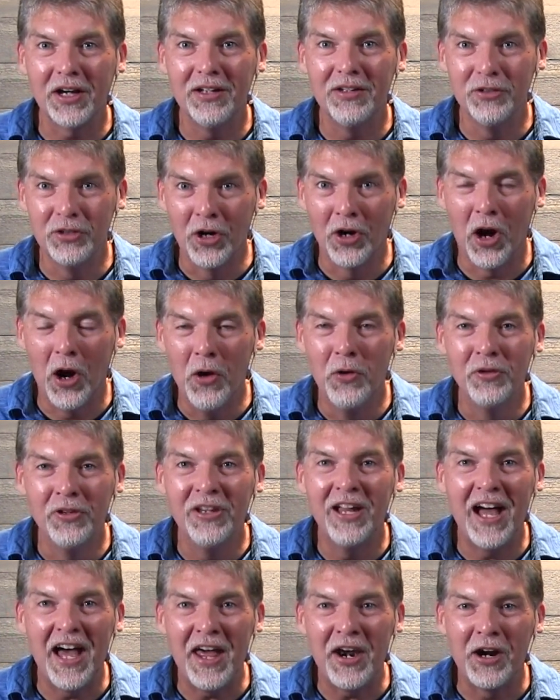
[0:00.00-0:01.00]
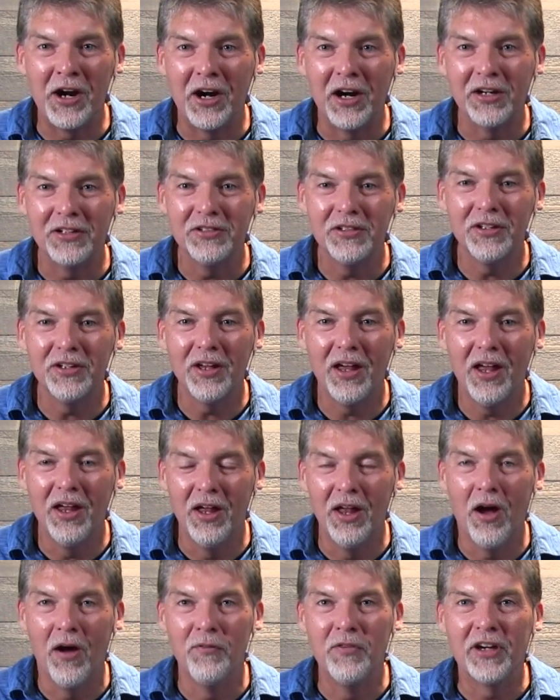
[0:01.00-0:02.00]
your own letter
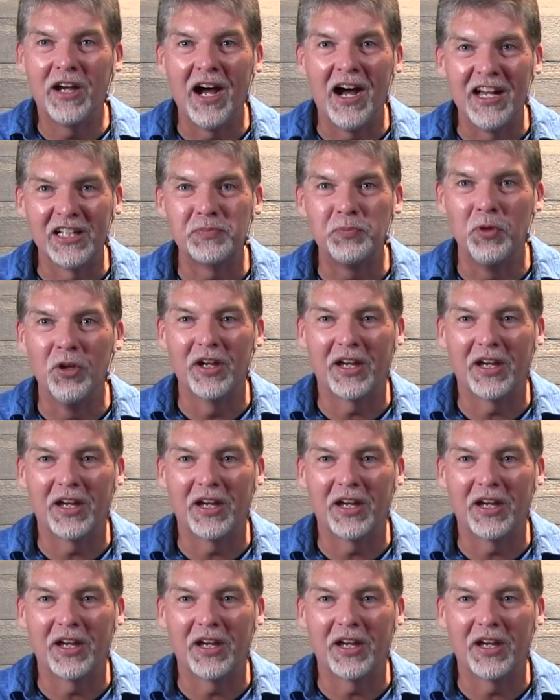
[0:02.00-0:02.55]
of the gospel